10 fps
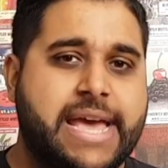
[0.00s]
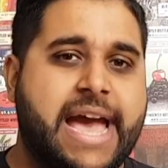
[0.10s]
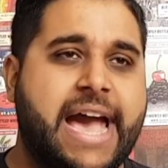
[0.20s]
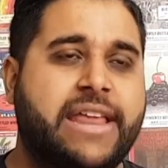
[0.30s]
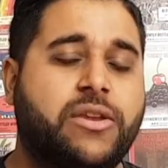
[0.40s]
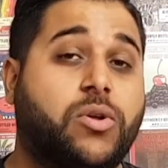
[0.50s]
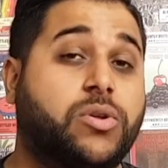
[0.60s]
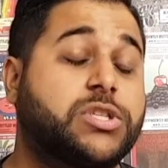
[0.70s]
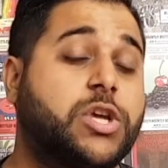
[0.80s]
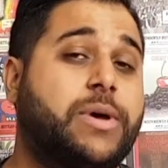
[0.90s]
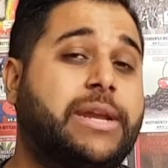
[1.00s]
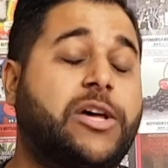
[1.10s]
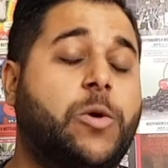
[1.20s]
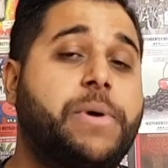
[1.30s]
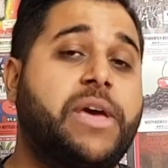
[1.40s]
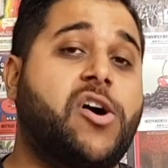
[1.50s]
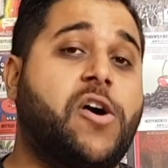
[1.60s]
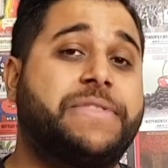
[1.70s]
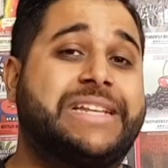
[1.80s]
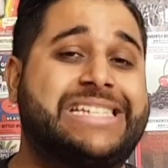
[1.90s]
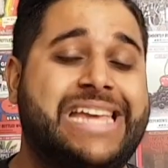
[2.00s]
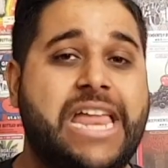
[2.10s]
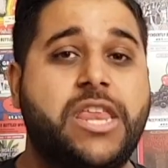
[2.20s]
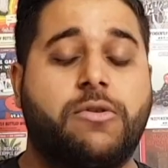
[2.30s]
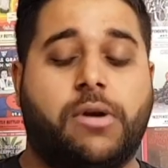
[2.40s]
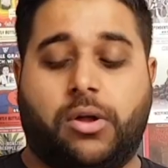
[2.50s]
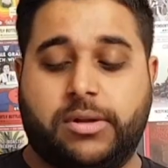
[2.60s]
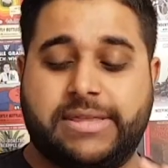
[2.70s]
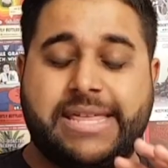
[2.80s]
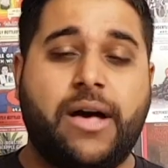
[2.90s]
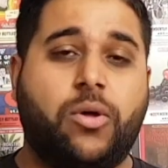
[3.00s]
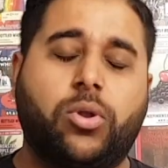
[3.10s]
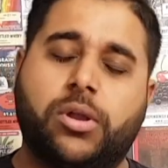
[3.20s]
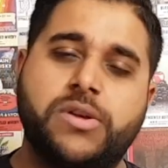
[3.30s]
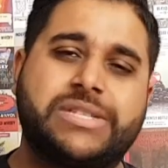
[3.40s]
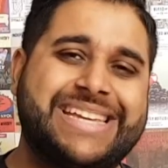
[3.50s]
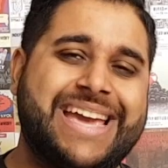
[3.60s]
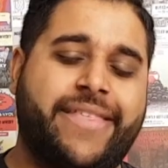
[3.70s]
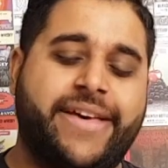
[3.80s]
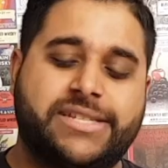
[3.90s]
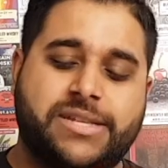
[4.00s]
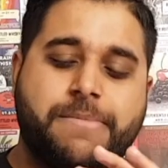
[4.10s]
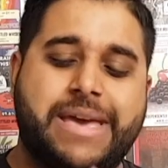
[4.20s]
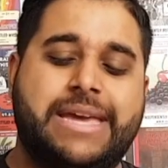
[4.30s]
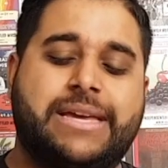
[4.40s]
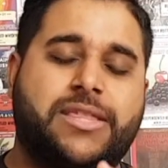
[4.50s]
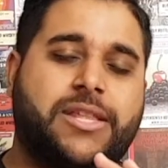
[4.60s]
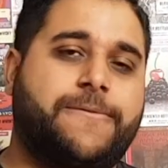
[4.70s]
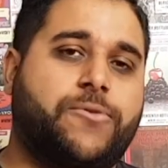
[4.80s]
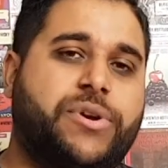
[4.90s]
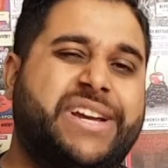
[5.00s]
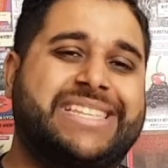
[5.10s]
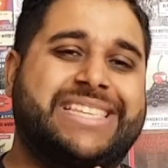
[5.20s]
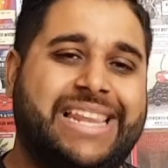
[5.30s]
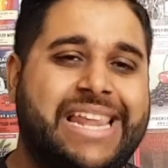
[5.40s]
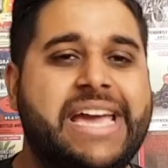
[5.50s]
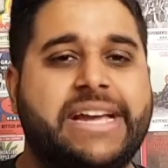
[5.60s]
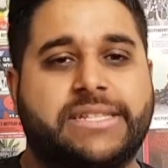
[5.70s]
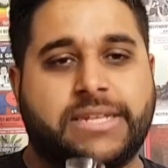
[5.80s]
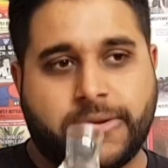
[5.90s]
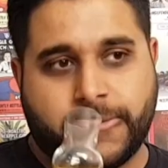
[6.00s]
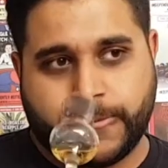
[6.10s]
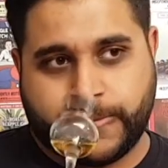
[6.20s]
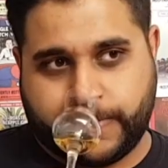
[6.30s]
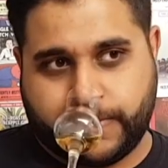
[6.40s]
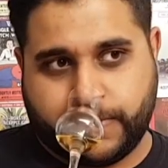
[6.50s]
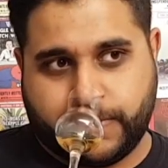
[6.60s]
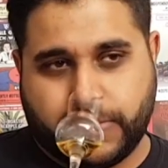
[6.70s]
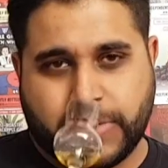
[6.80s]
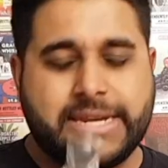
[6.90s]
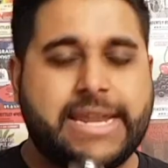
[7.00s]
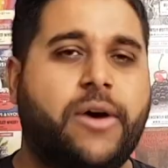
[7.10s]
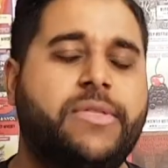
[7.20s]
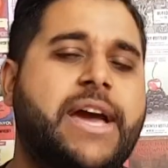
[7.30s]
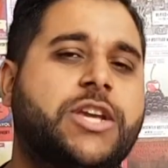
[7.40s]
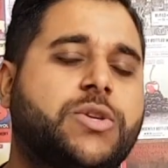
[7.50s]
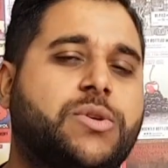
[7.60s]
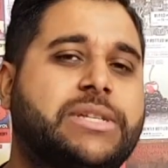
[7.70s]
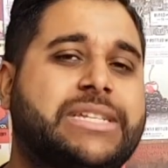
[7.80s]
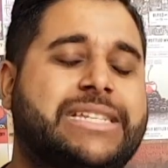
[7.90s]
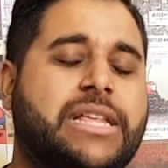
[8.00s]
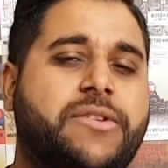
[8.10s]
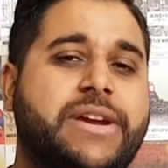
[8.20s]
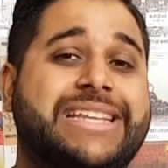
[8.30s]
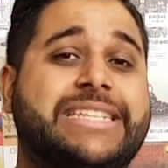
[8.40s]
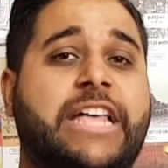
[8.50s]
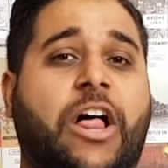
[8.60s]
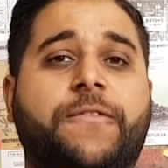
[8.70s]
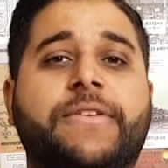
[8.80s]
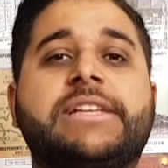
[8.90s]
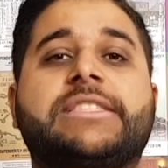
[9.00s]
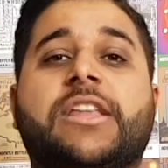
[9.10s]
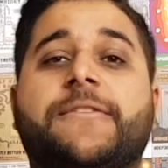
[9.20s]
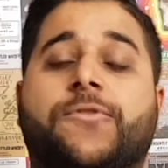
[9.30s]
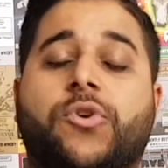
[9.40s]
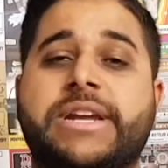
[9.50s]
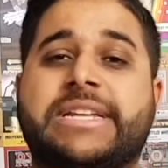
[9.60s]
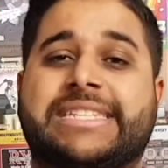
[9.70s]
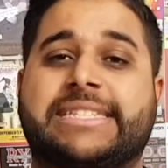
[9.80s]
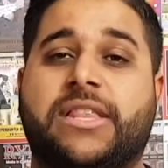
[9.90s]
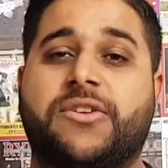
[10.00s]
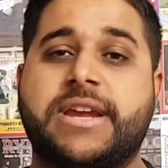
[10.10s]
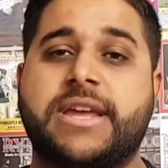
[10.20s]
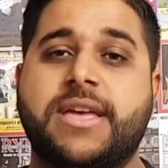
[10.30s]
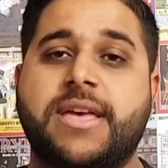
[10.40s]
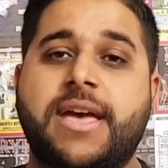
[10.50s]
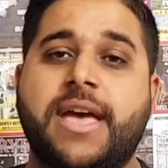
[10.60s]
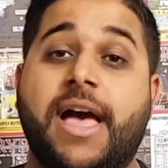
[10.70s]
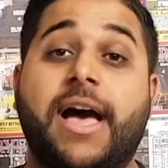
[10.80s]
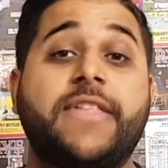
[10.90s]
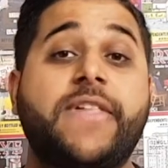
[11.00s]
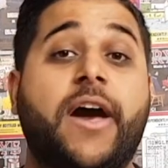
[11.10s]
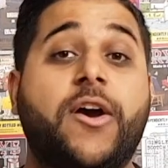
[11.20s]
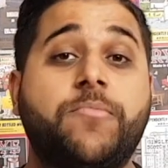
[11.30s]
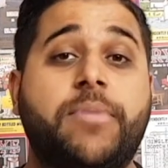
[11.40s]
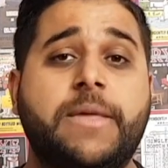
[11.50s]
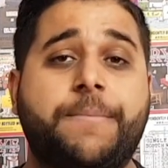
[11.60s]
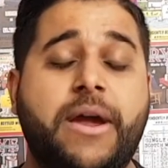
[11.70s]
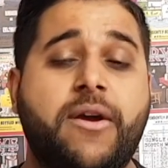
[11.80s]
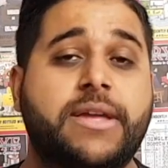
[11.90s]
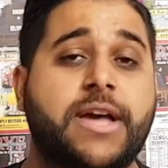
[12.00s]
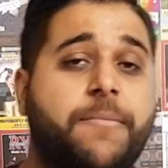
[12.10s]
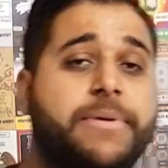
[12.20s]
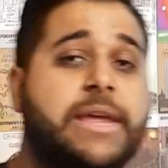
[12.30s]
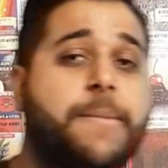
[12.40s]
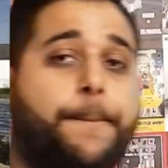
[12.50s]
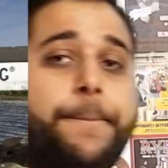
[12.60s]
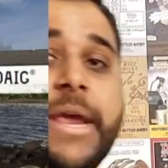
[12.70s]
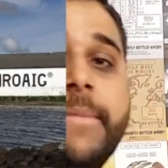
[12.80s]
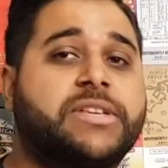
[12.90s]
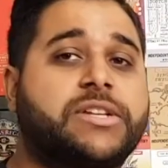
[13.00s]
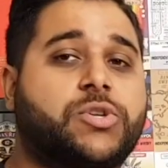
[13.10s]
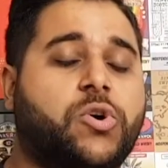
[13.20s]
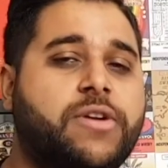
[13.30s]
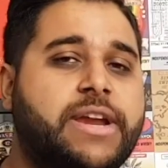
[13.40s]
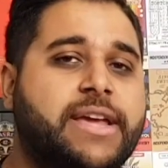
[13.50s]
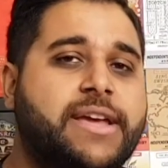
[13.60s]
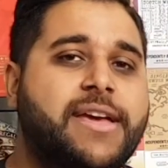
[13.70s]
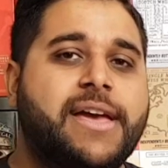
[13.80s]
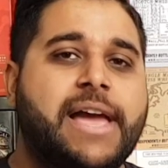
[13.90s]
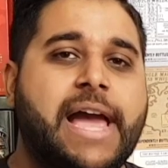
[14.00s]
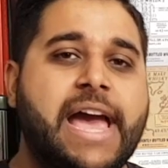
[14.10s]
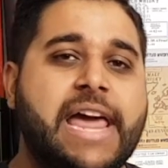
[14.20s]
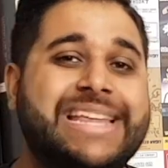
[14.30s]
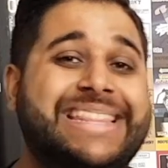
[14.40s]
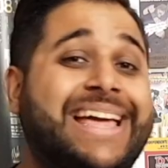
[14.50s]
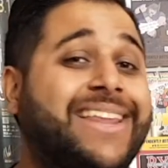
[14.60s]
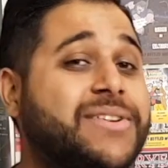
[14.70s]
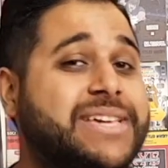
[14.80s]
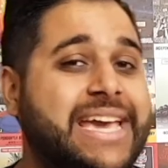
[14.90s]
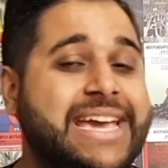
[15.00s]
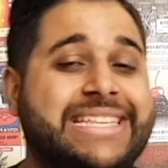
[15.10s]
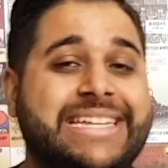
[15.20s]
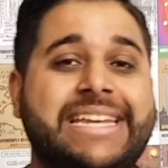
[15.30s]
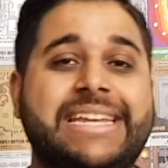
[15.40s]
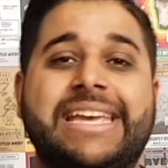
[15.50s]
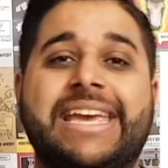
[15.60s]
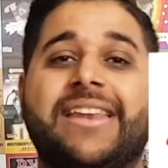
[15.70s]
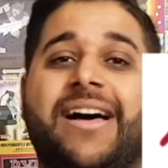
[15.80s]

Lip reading: and also a little bit of the 10-year-old. And that all goes together to make the Laphroaig Select. Now, the actual distillery itself is the Laphroaig Distillery. They are owned by the parent company, Beam Suntory, and they are located in